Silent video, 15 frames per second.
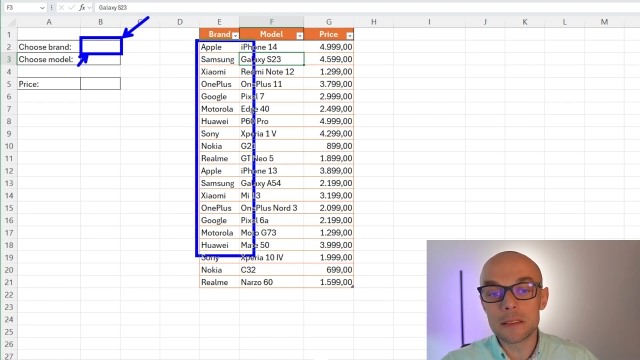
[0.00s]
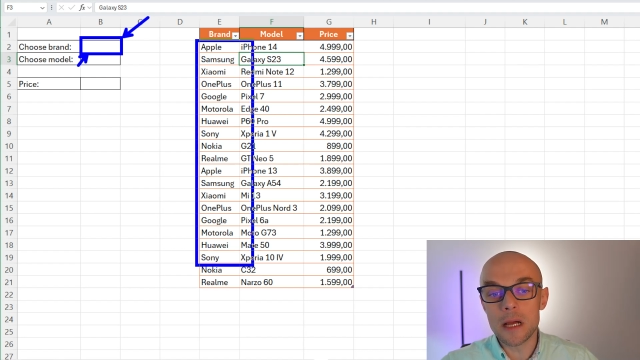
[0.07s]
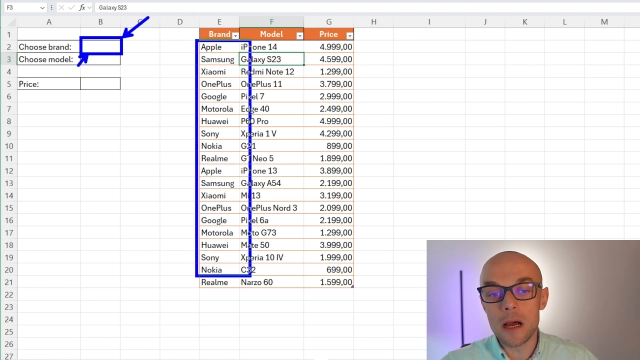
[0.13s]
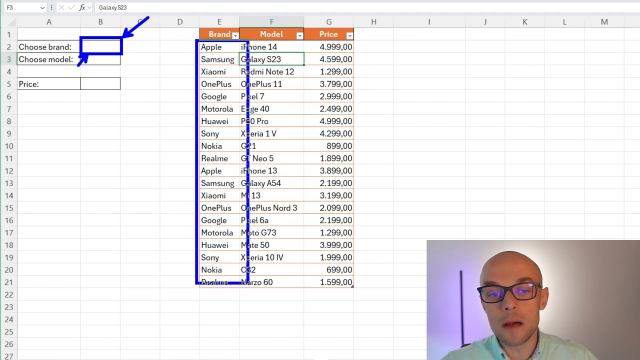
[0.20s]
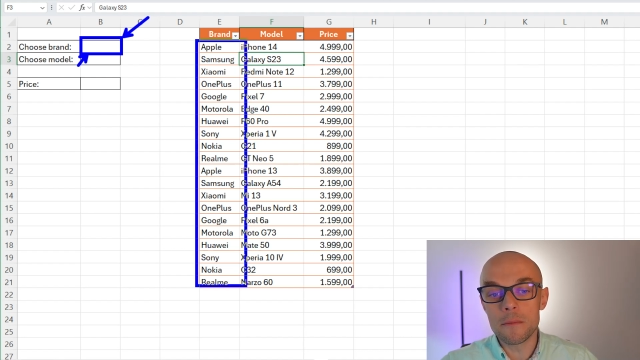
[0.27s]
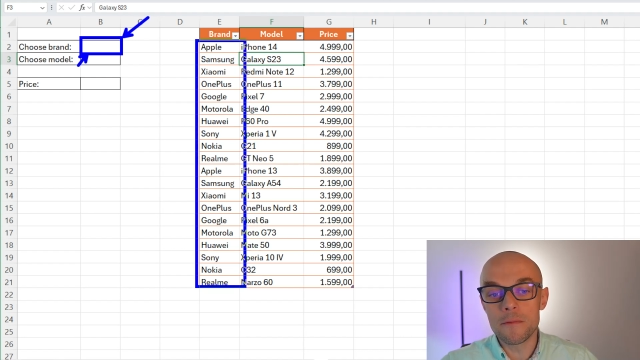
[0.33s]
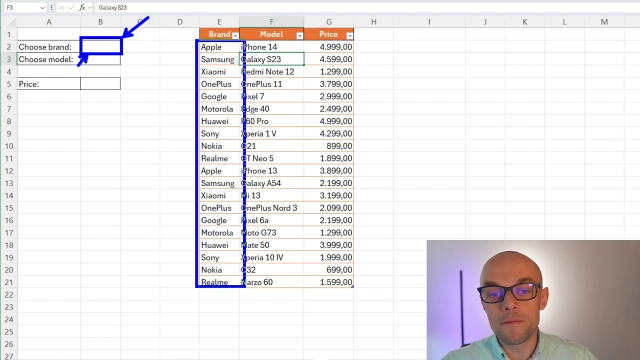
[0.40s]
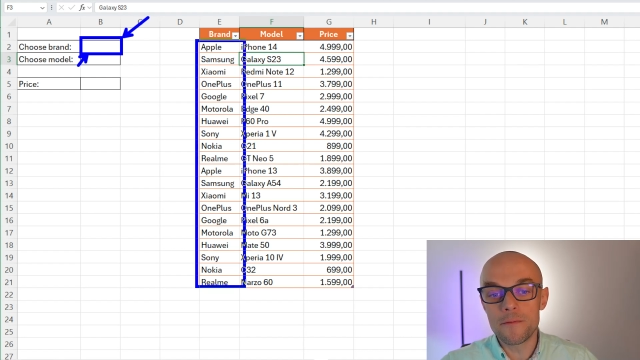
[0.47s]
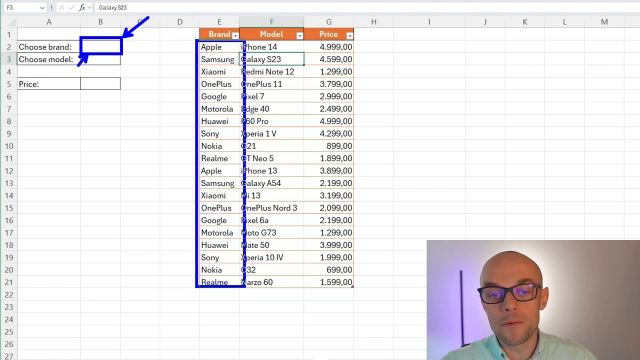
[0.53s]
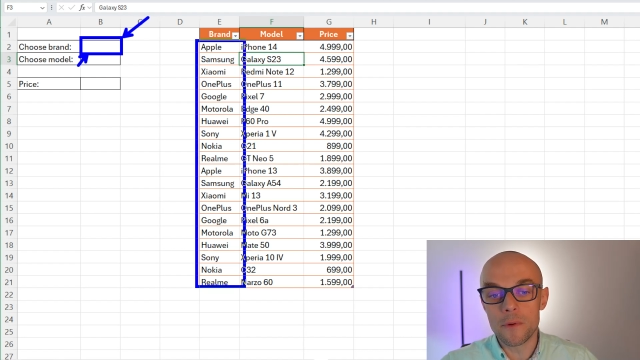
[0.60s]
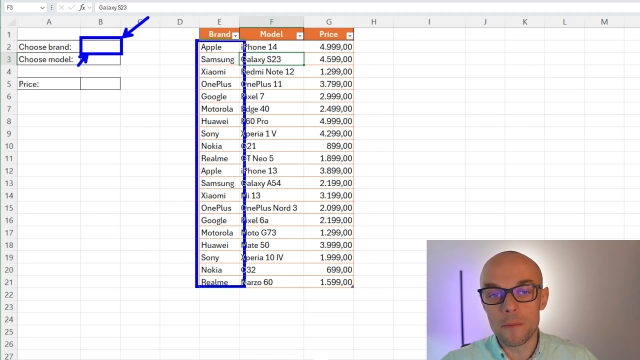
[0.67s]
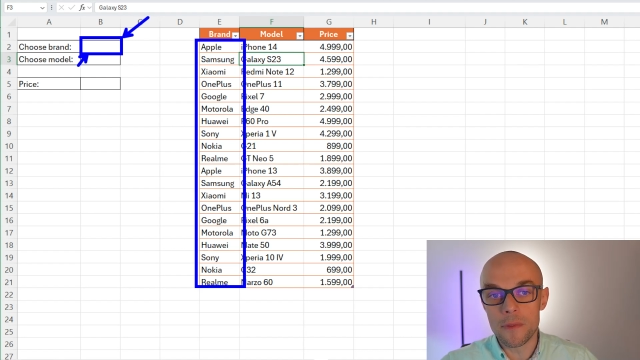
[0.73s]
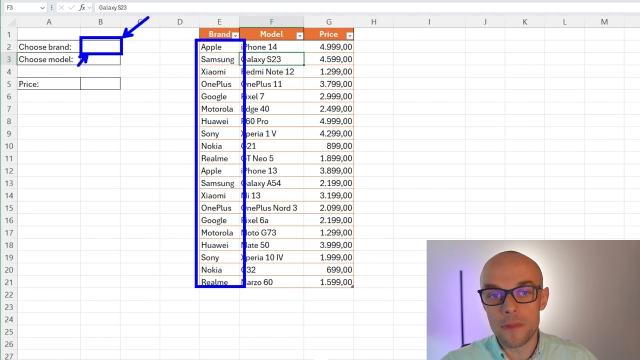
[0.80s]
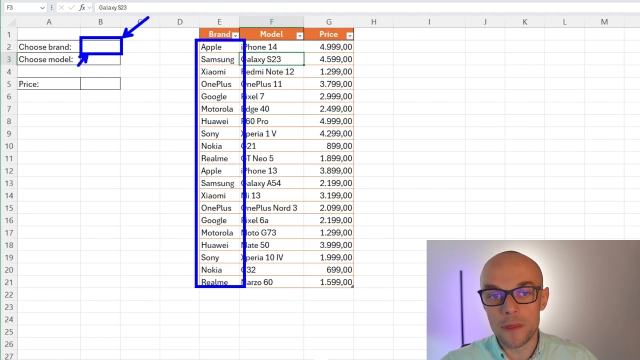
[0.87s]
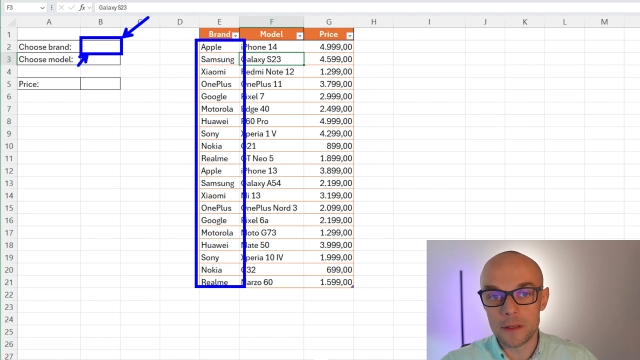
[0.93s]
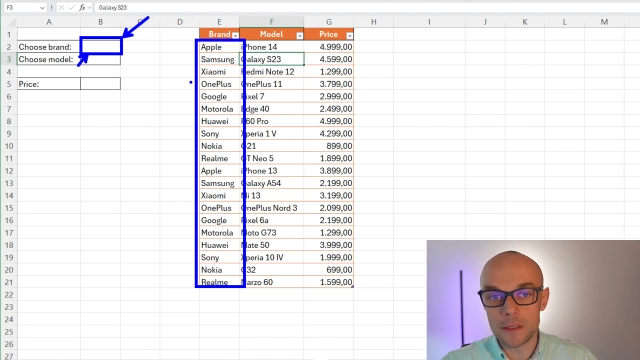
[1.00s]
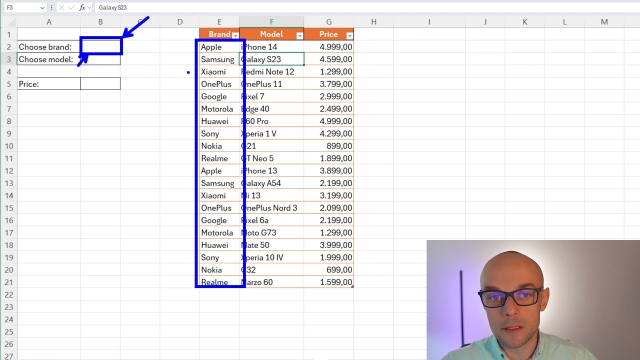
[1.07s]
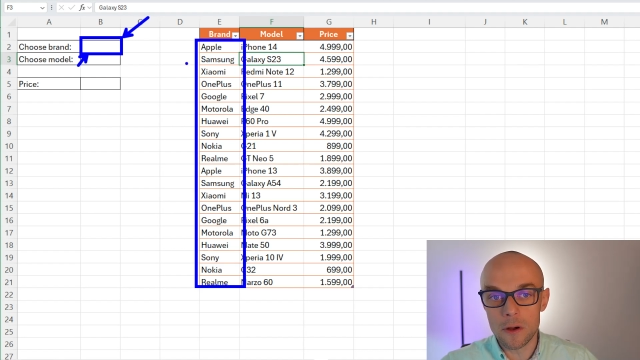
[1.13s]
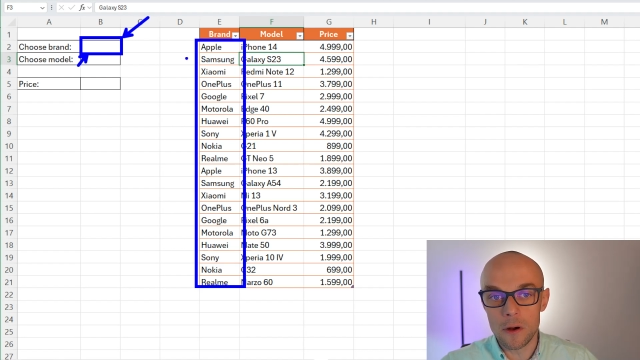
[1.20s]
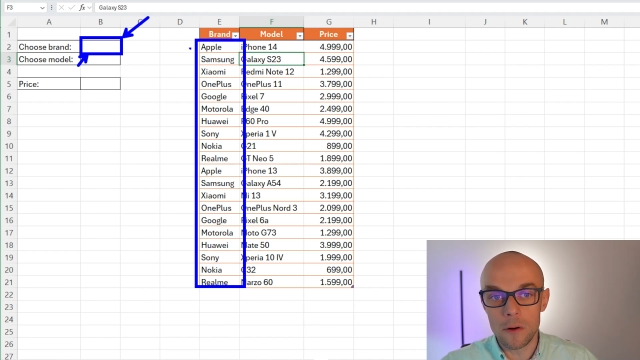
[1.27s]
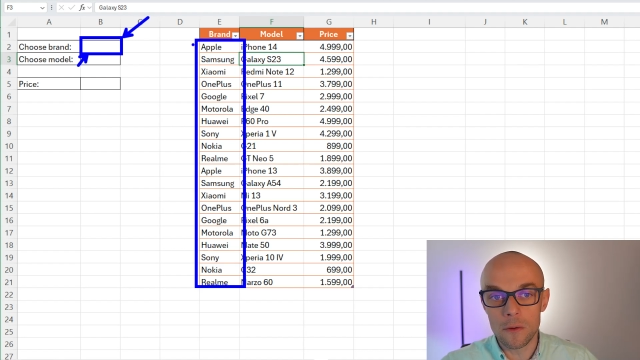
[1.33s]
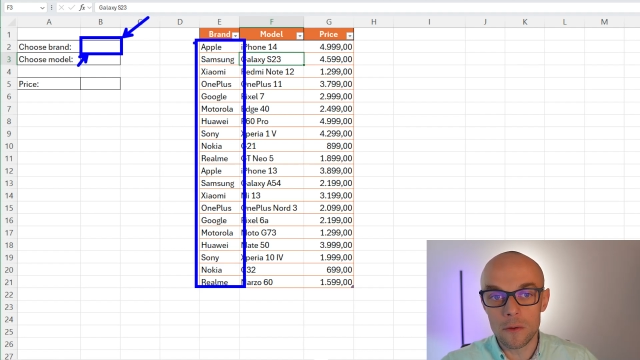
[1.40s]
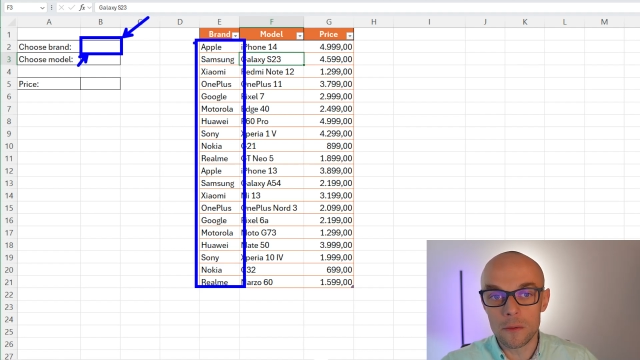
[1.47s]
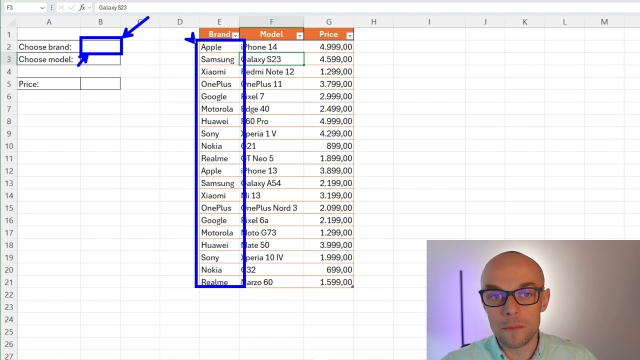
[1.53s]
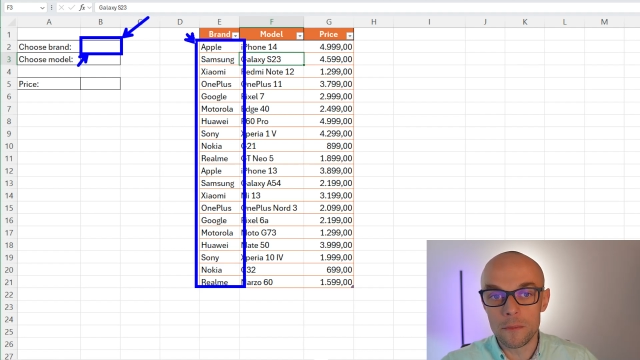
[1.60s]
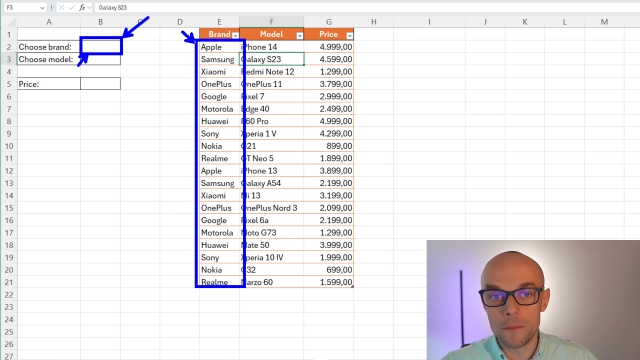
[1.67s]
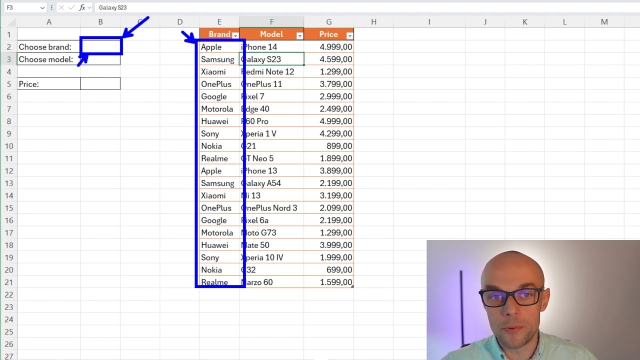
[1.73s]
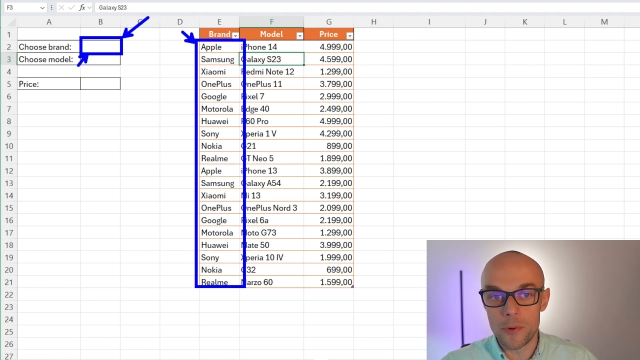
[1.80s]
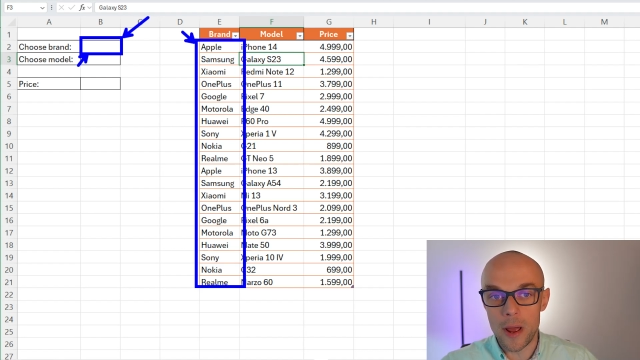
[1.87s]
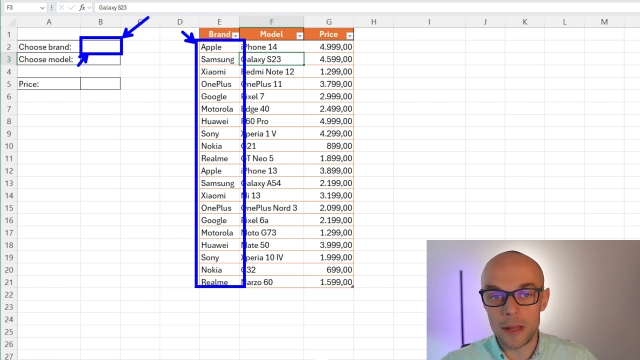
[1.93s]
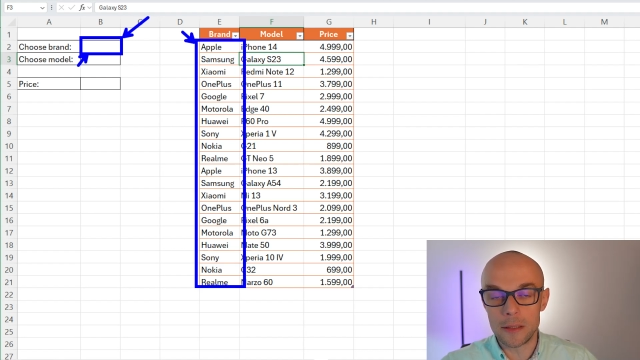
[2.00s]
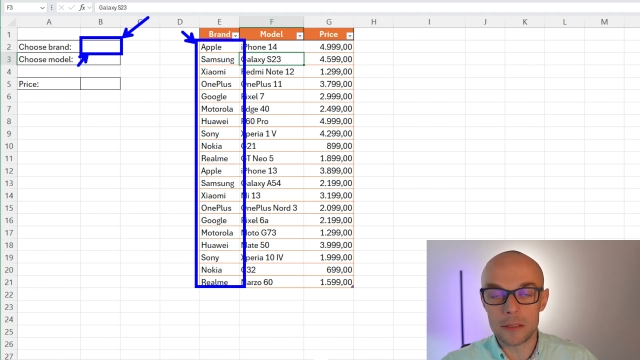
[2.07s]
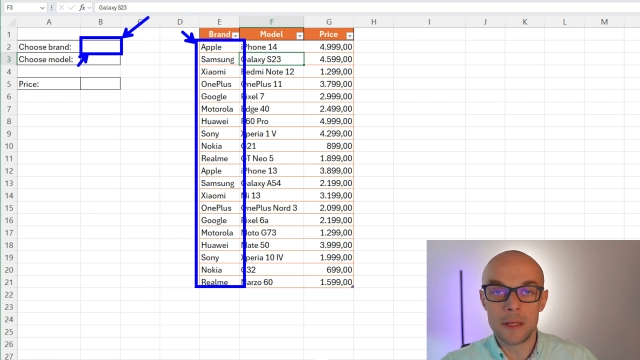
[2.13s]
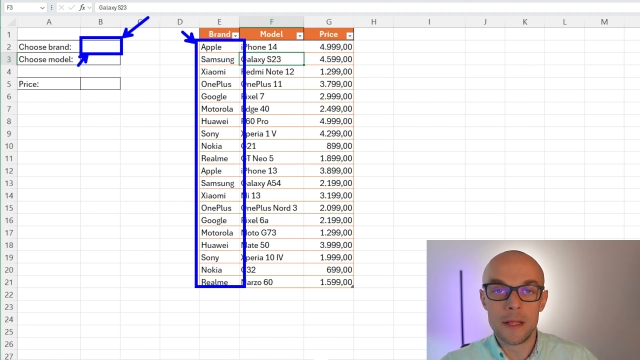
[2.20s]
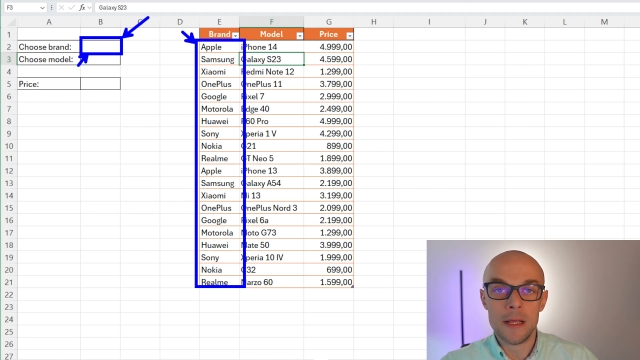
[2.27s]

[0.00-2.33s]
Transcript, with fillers: come from that column brand.